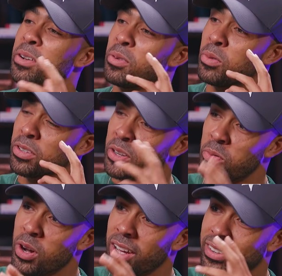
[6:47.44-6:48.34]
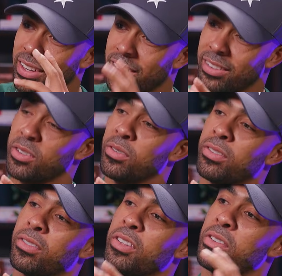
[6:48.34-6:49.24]
3. What's the worst
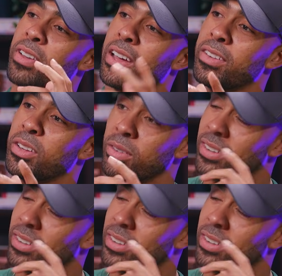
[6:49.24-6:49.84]
excuse you've ever